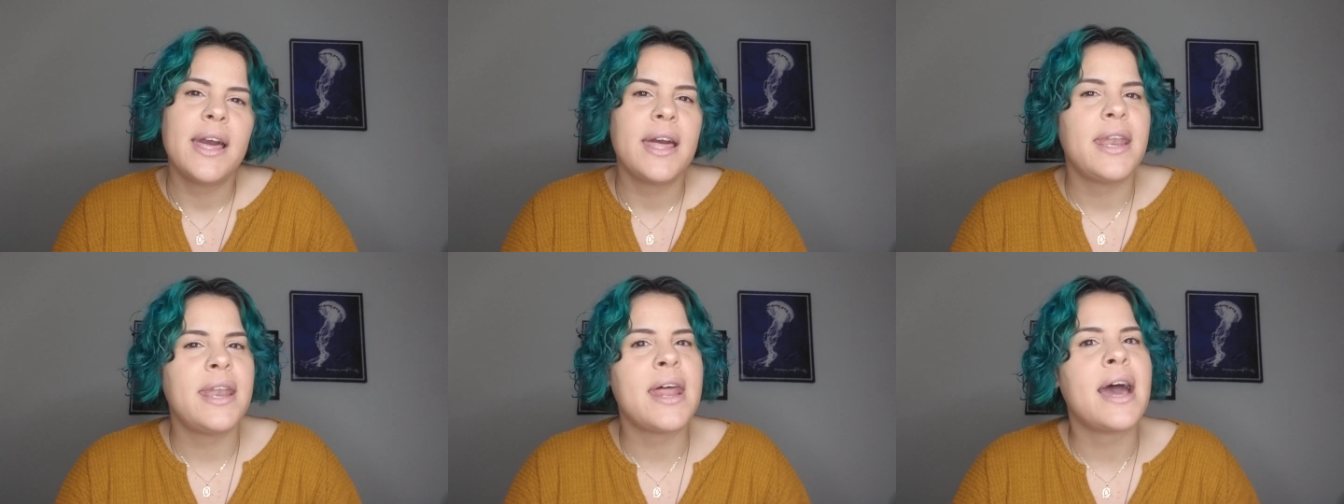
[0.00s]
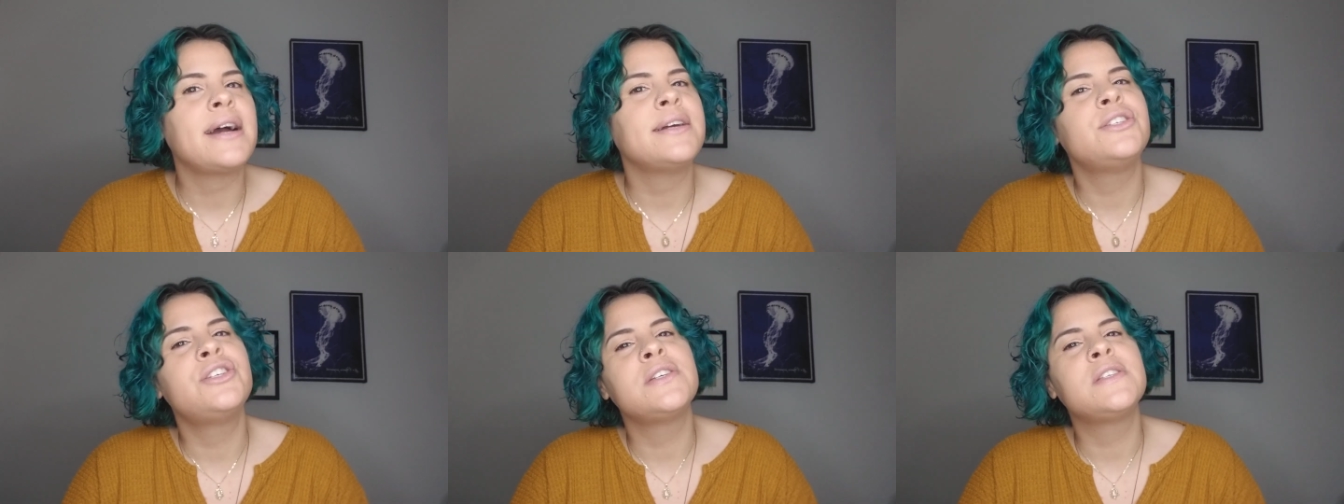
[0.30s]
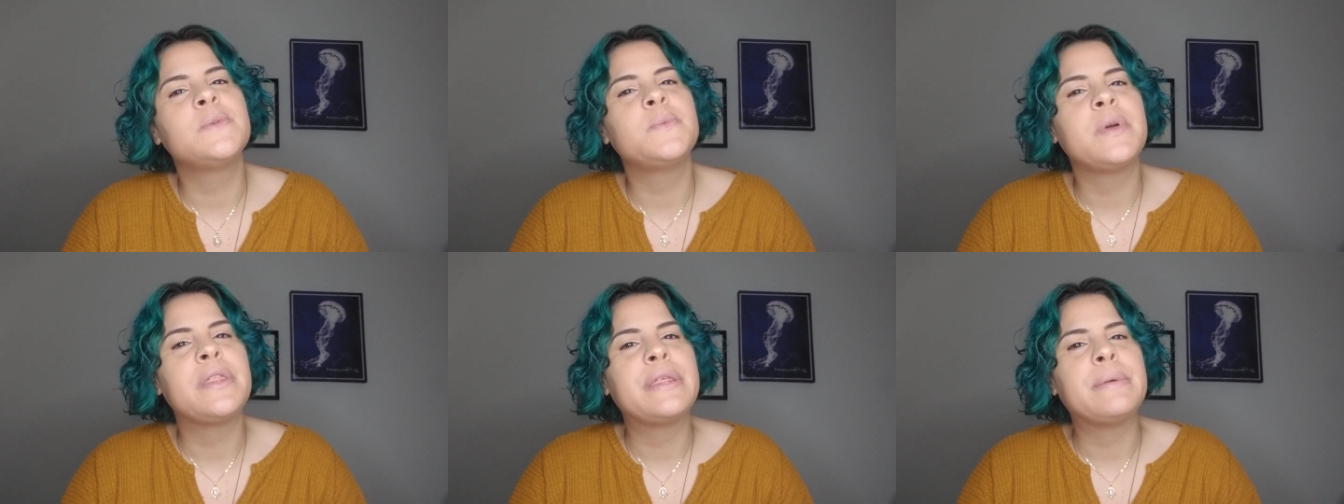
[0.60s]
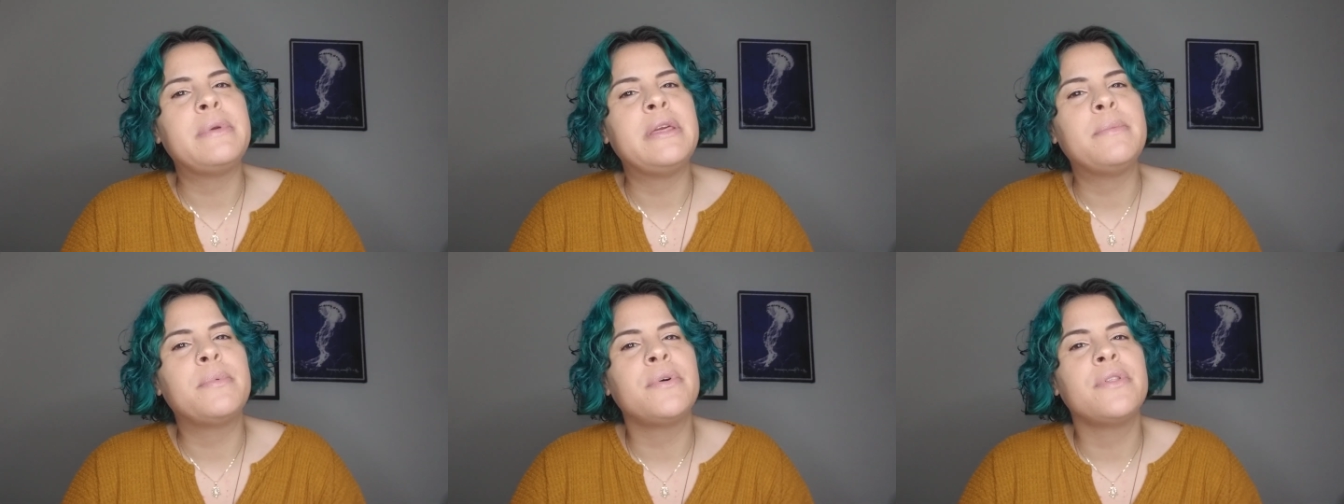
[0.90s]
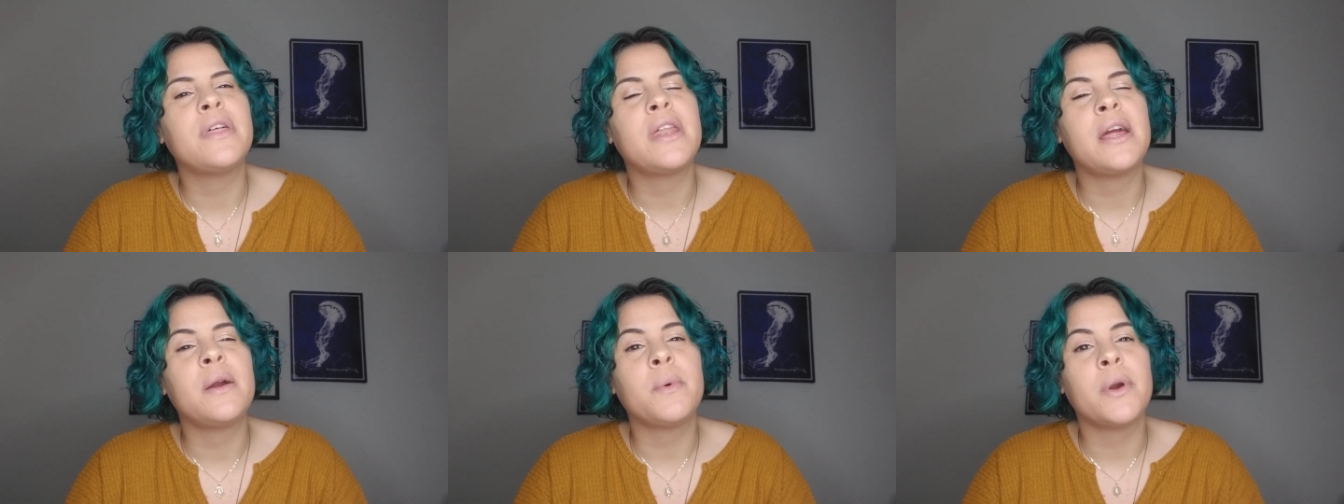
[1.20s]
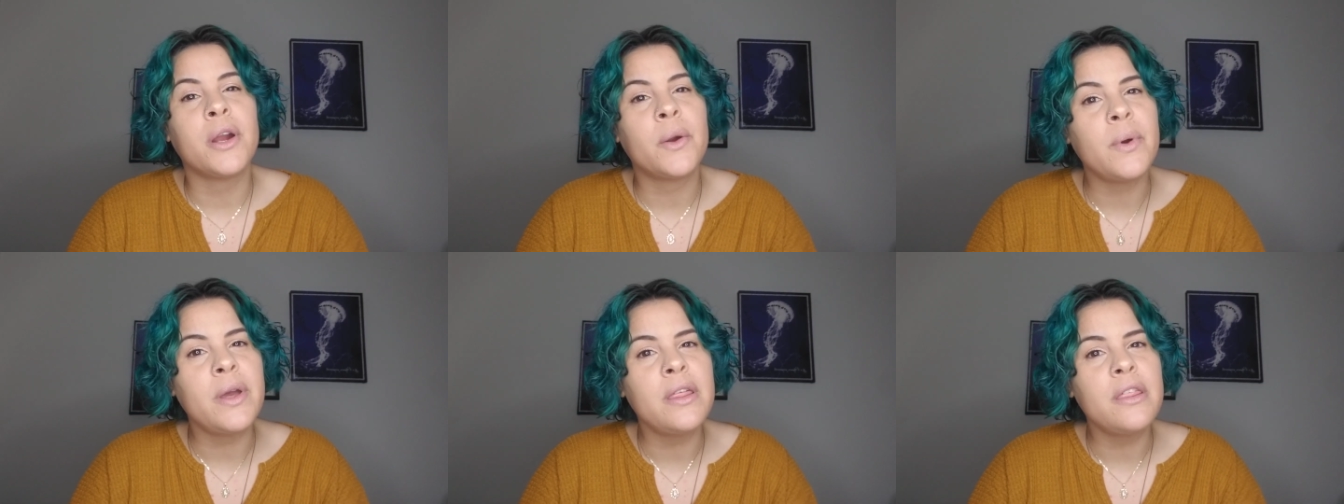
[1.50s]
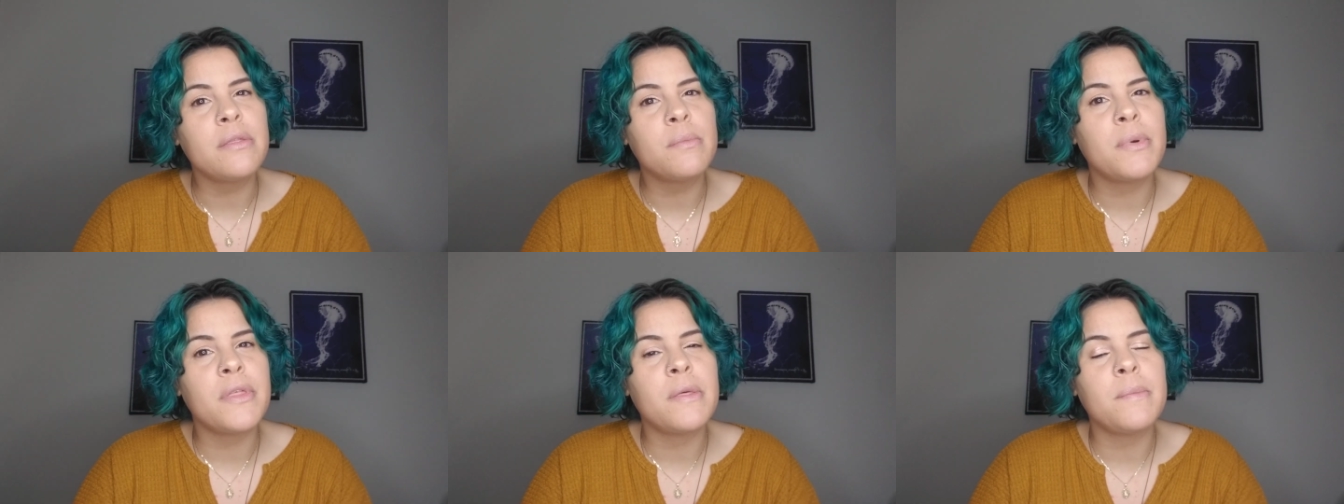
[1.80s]
Not just with the people that I work with,
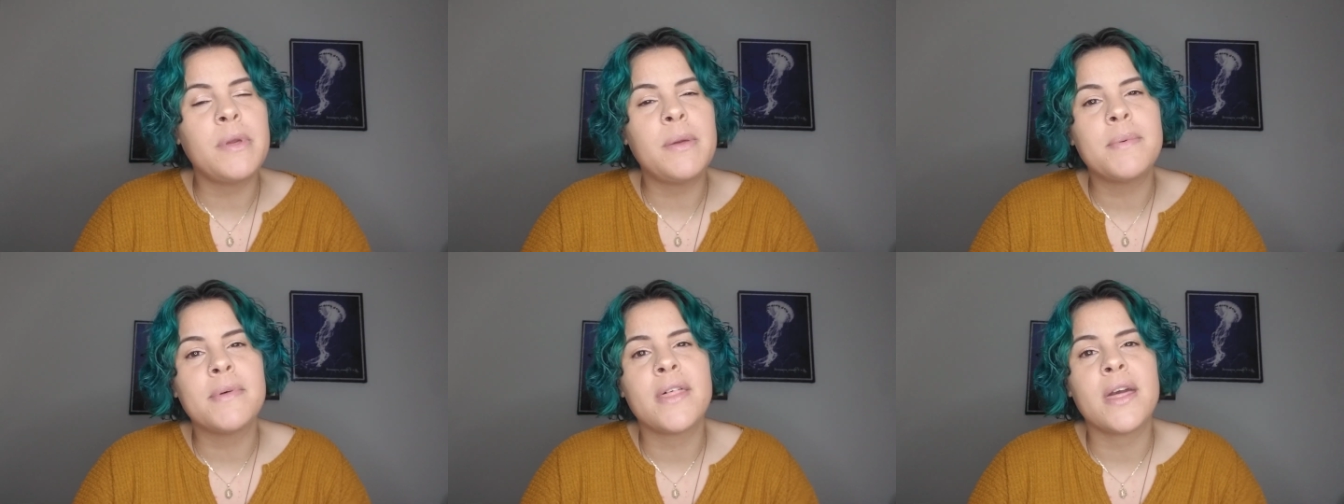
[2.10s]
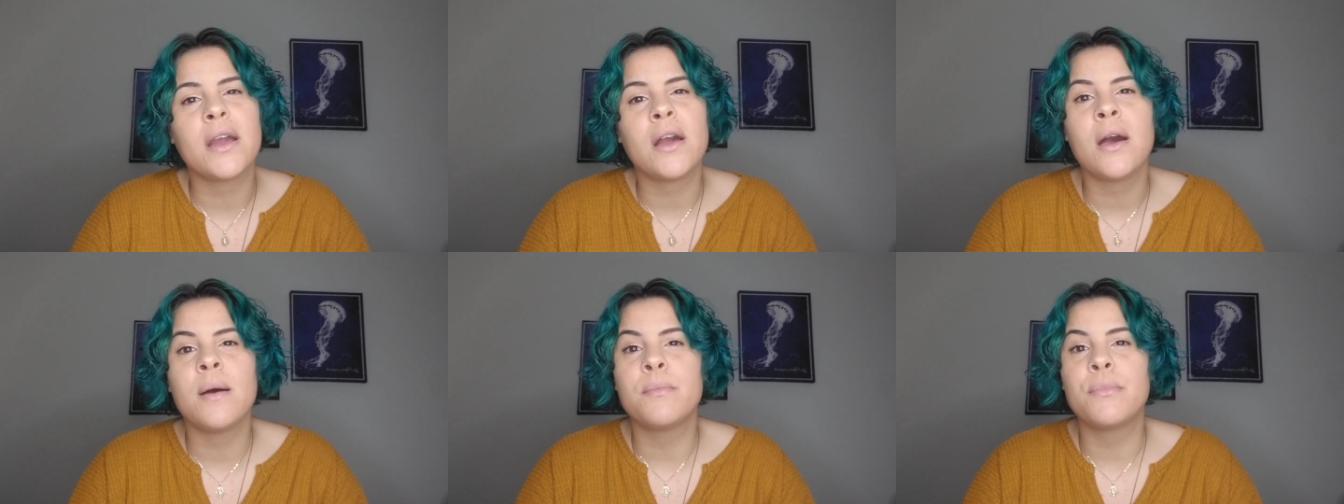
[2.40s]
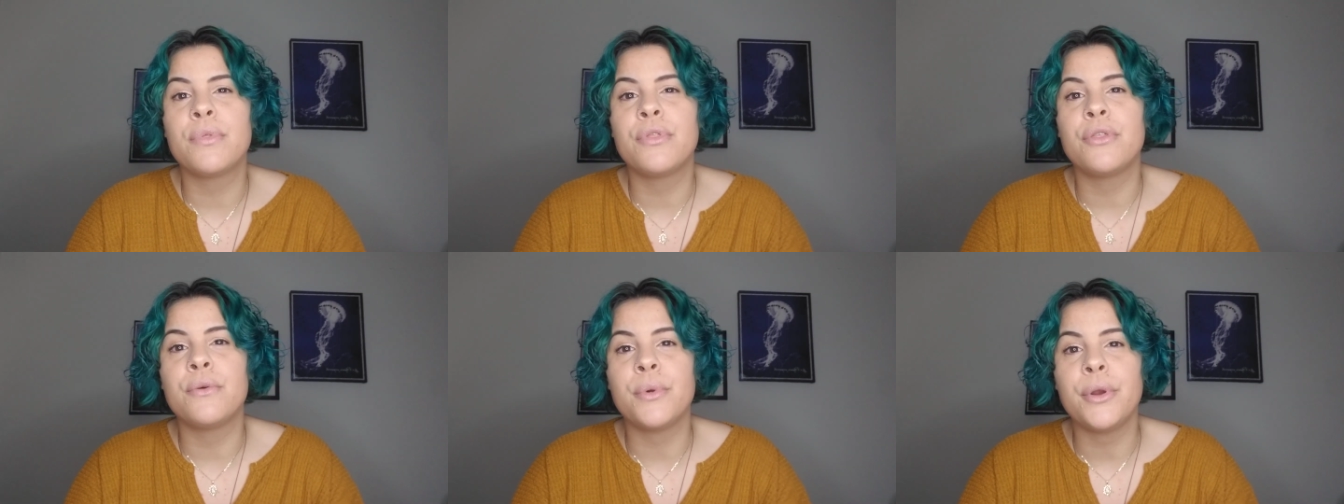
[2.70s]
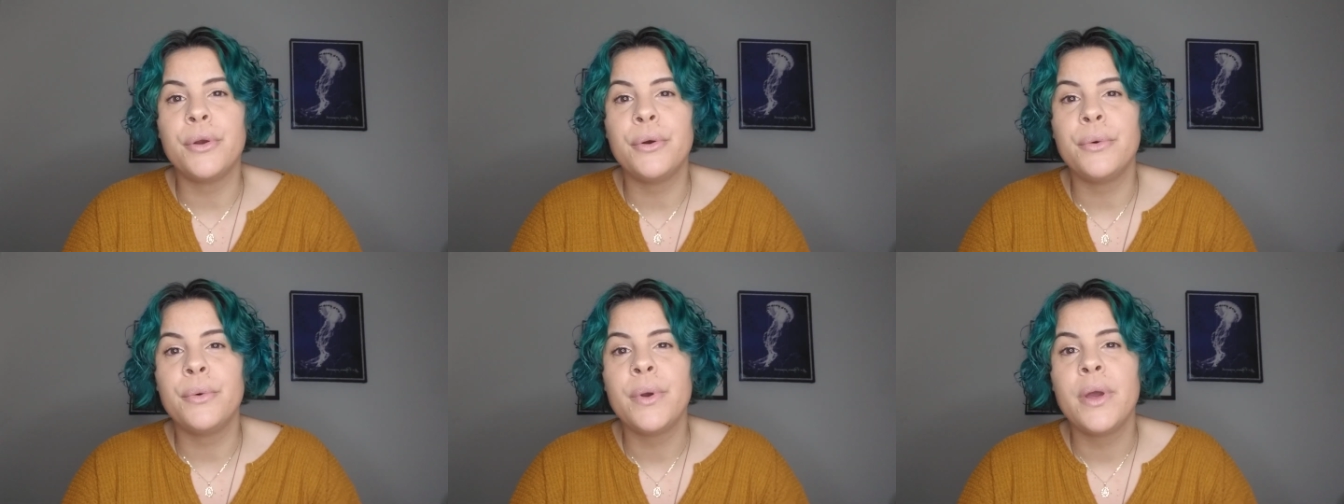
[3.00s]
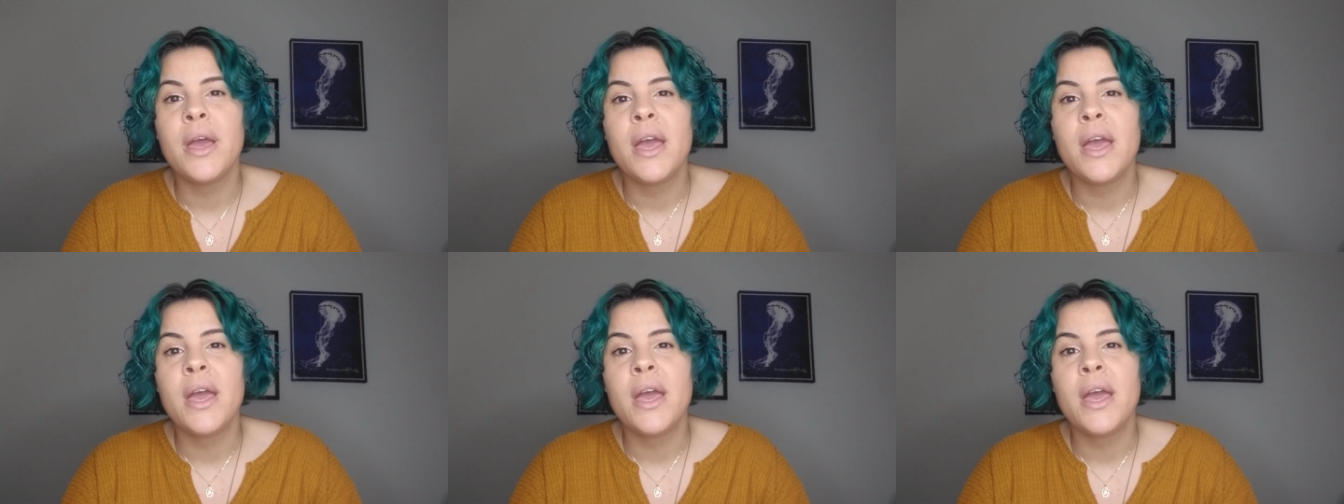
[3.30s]
but the people that come through